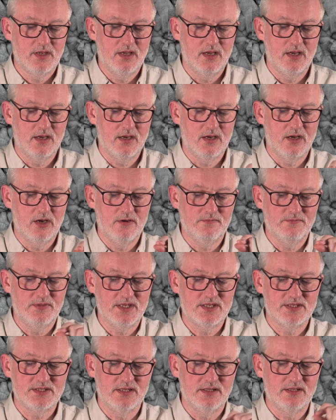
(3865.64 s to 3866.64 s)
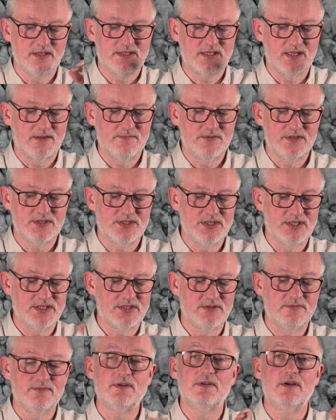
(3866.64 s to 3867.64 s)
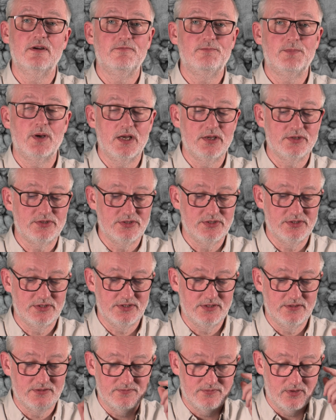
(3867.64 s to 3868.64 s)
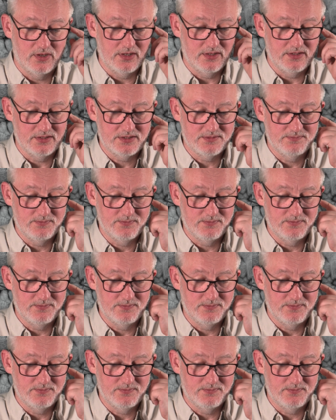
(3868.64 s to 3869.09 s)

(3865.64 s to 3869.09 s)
of this and the selflessness of persons as follows.